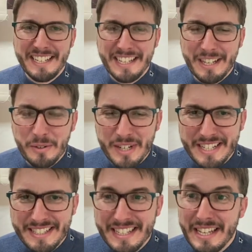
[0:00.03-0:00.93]
Hello
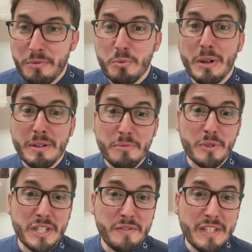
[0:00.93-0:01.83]
guys, and welcome
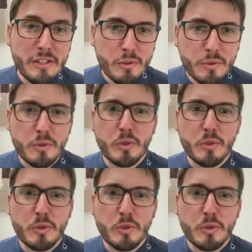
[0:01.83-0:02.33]
to this video